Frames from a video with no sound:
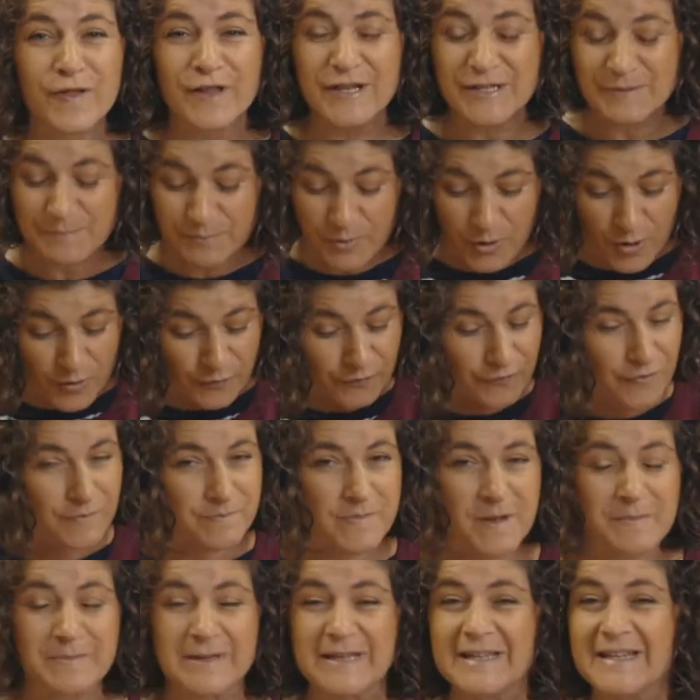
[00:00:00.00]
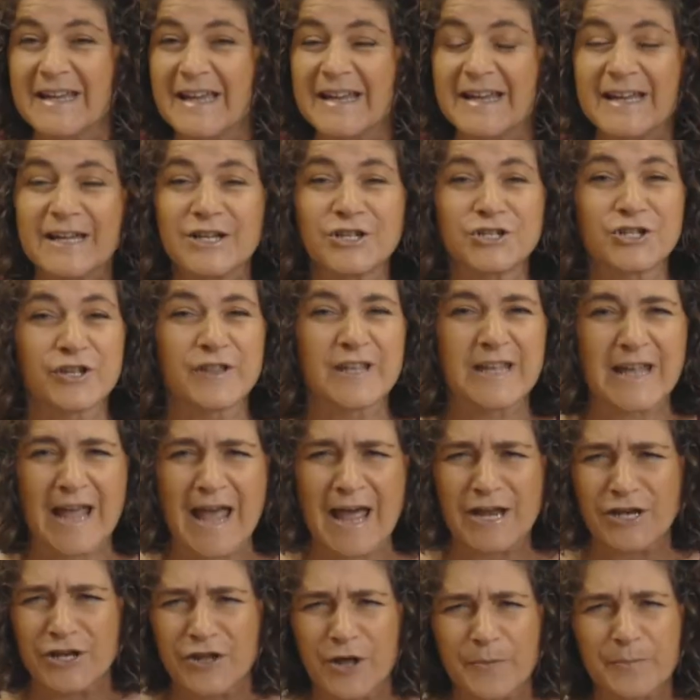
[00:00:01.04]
this book from the beginning to the end.